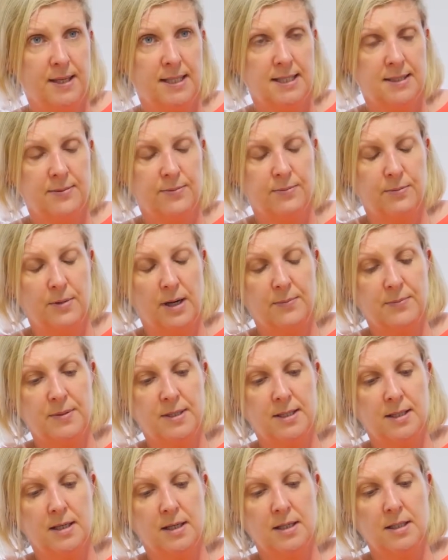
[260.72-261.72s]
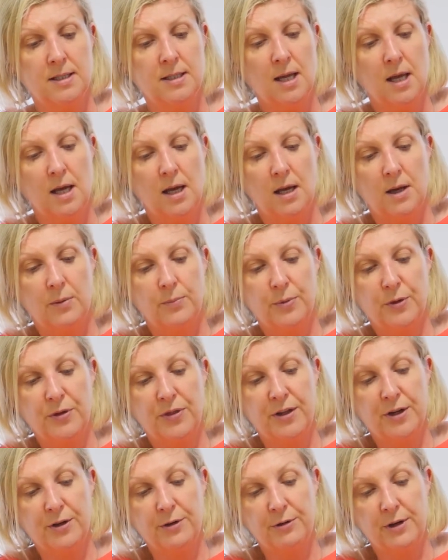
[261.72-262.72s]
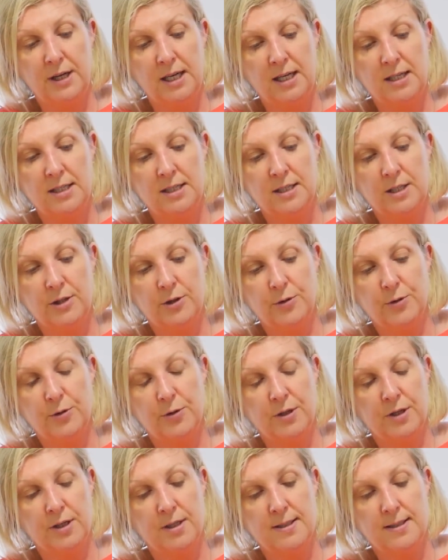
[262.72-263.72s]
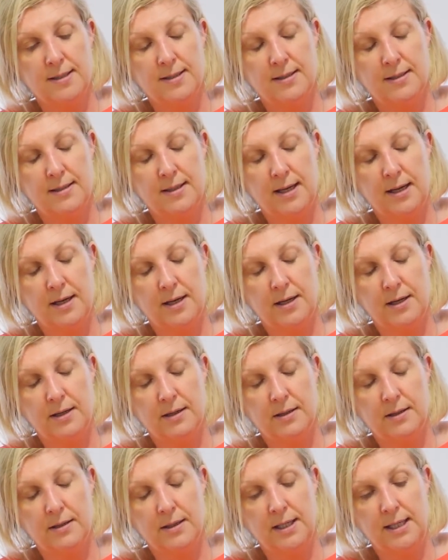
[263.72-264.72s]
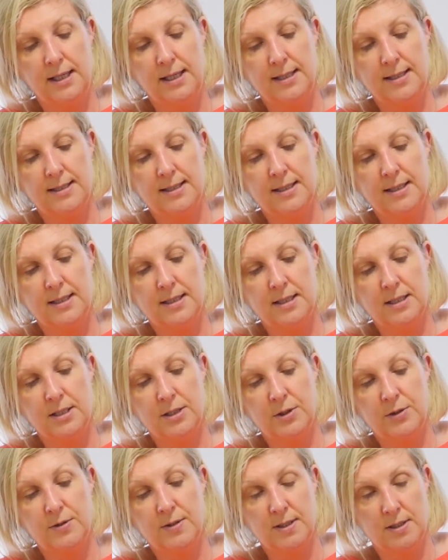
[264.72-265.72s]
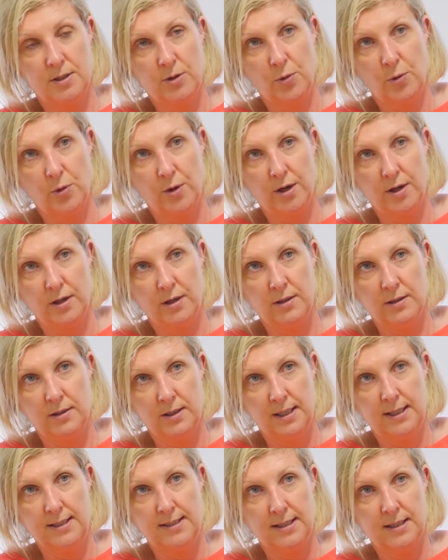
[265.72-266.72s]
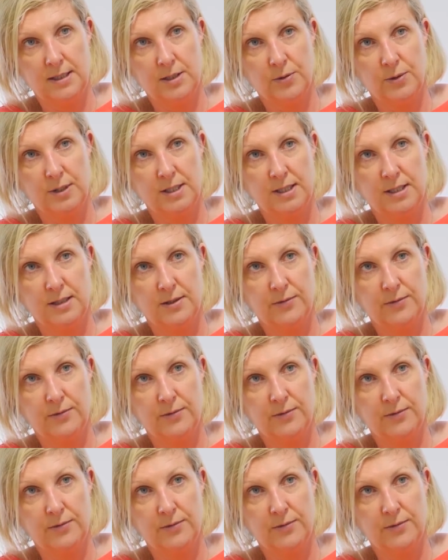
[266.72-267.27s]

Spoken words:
at the other end of a phone for us to contact if you need help with that. So the other thing just to be